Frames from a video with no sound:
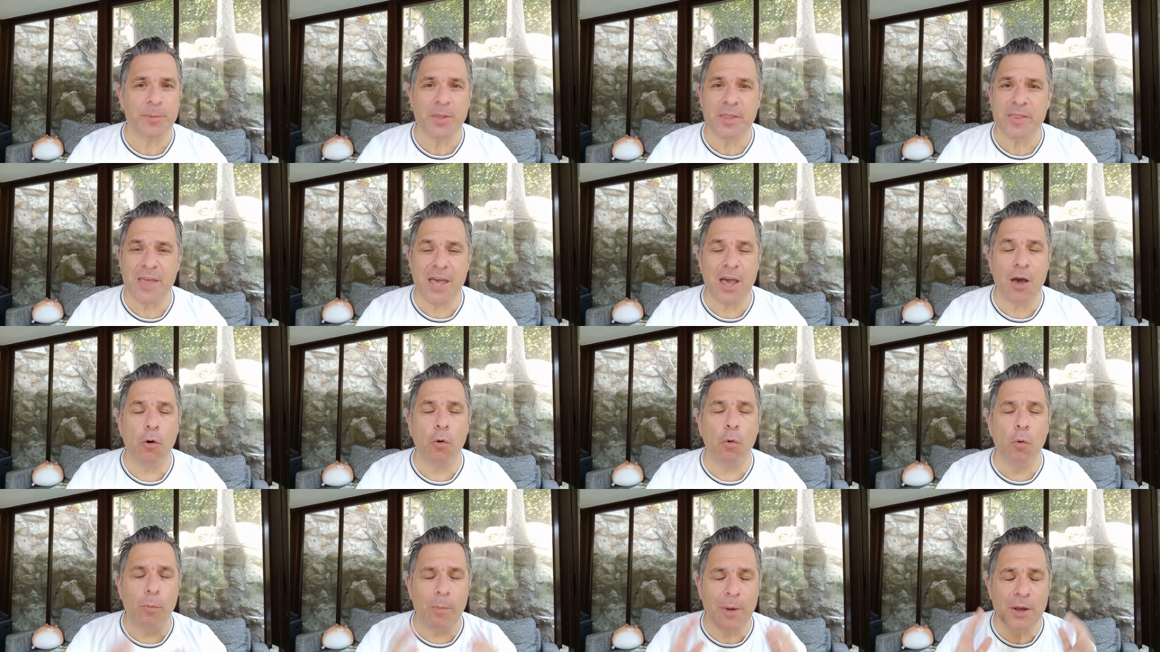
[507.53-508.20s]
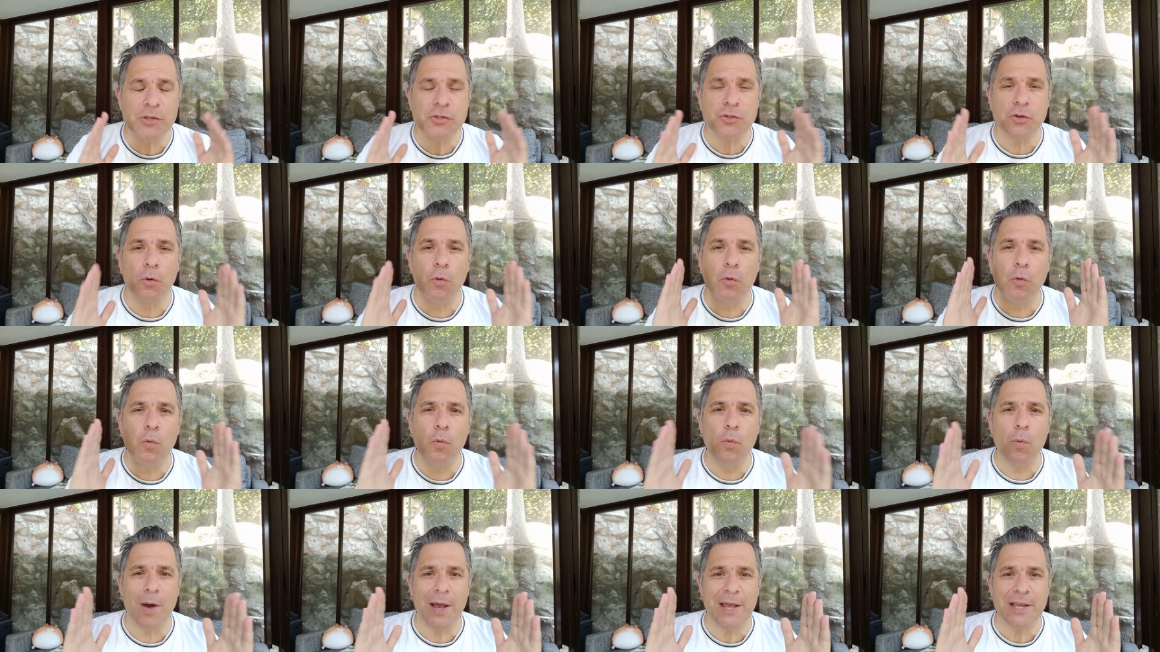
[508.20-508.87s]
They're almost
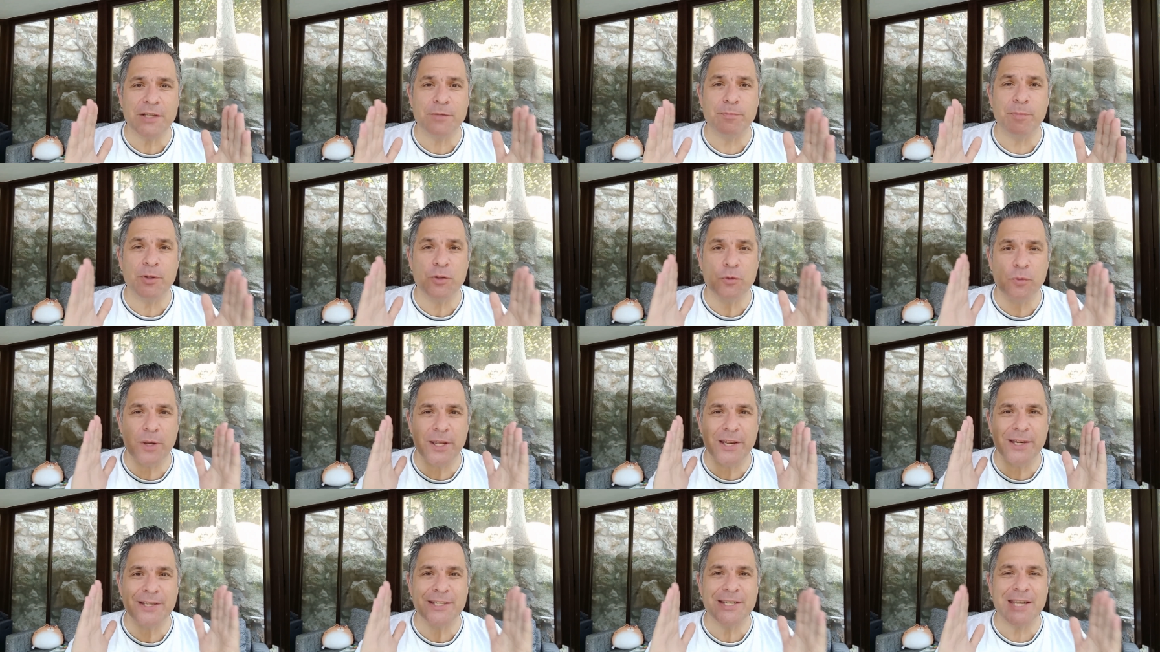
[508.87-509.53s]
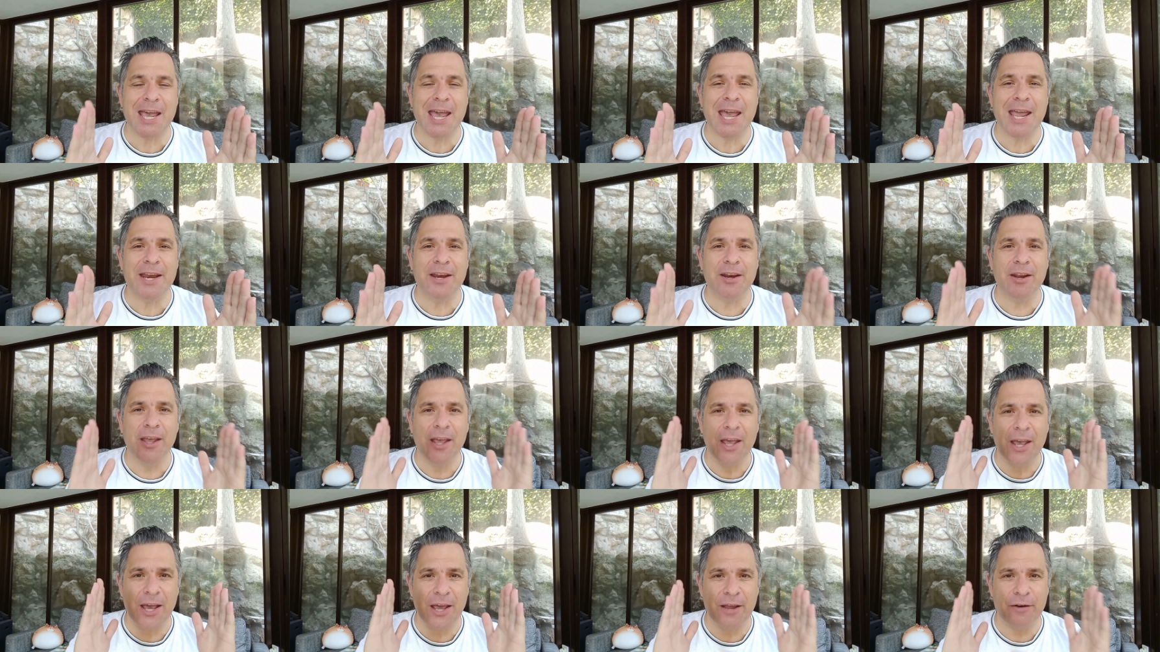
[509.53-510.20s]
always between
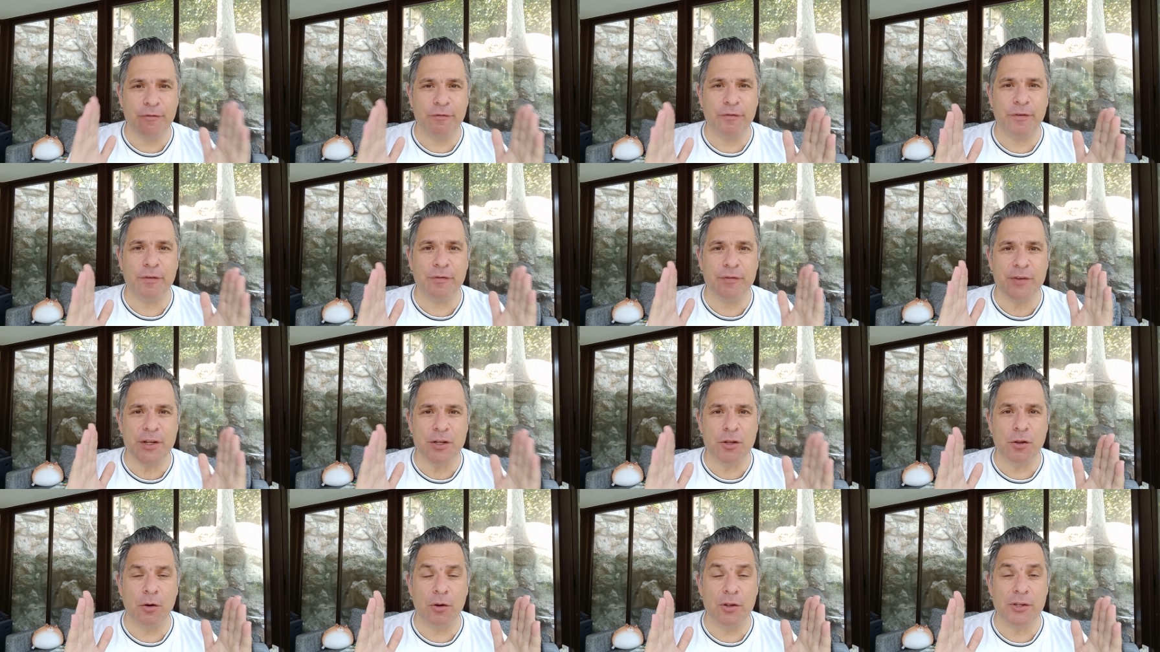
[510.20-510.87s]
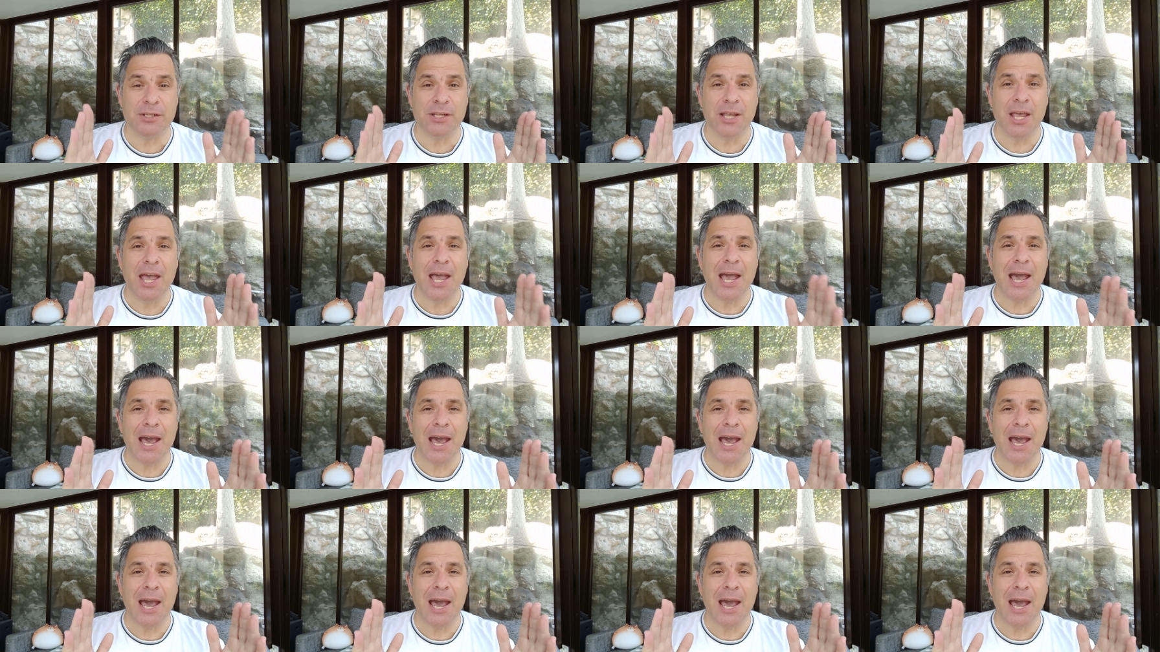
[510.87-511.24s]
$10 and $50.